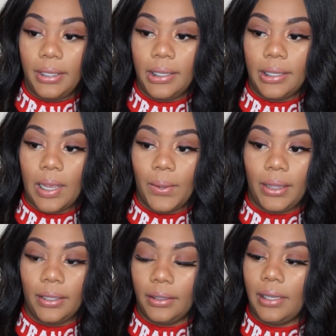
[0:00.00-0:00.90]
This is how it
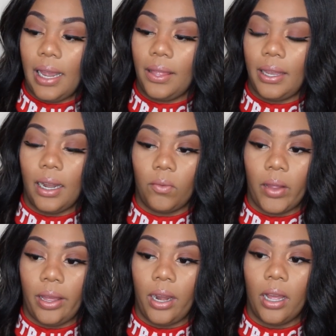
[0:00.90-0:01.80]
looks now that I've
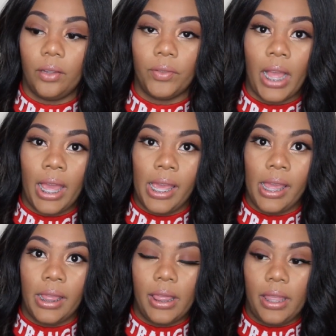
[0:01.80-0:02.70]
cut off
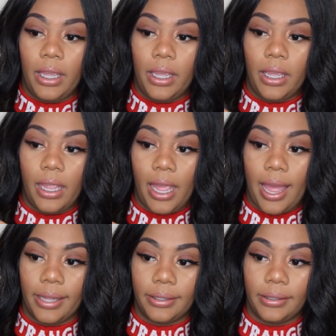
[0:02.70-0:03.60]
the
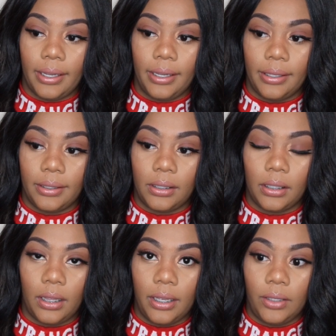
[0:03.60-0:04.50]
excess
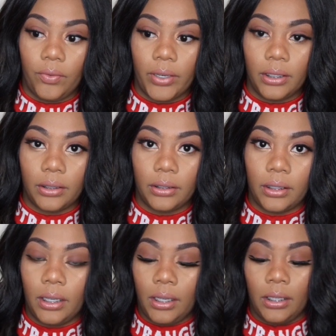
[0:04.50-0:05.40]
lace front.
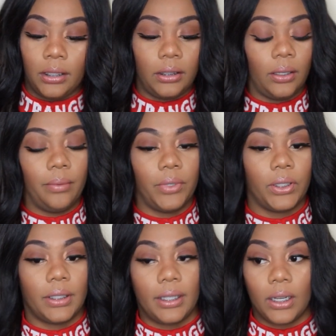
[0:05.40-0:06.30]
So I'm
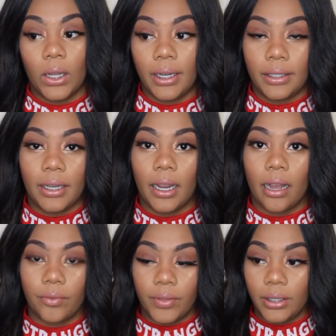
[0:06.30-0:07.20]
just going to take
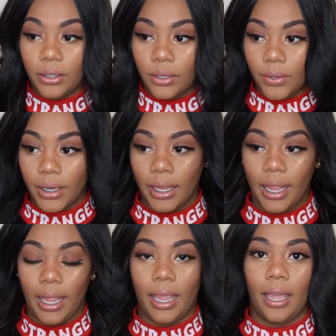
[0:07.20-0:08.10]
off this unit
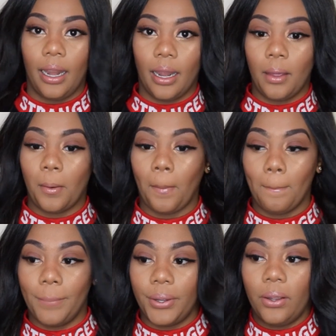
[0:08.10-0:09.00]
and
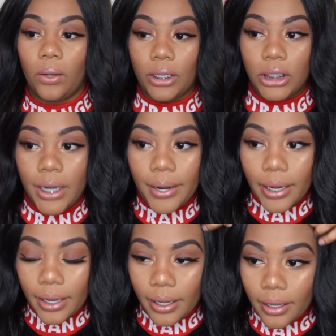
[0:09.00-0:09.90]
put on
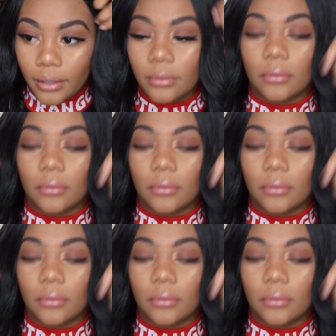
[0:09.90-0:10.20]
Jericka.